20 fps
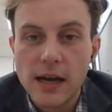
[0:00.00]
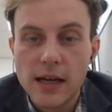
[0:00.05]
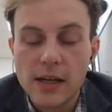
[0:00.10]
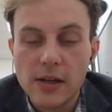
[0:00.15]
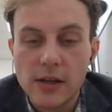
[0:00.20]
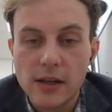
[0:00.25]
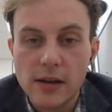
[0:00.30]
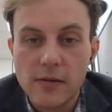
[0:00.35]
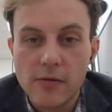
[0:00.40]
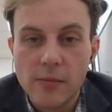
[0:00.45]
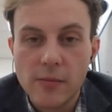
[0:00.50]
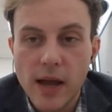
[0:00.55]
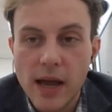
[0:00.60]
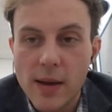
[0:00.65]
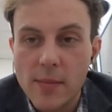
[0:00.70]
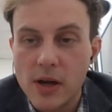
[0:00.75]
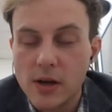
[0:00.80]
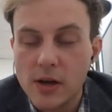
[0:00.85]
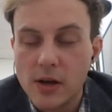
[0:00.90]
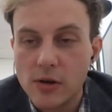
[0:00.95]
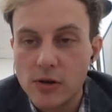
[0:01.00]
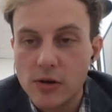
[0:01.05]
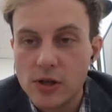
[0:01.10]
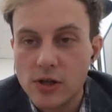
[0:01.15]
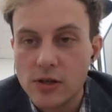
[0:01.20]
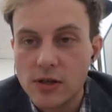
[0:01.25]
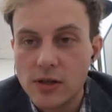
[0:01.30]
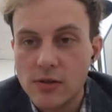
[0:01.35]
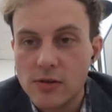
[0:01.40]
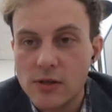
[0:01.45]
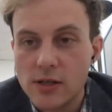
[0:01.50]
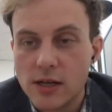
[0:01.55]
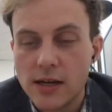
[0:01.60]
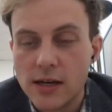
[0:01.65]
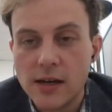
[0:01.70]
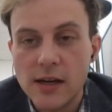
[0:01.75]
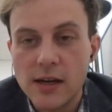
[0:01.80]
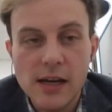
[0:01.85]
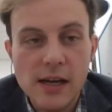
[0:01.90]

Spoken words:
You'll hear from Emma, who's a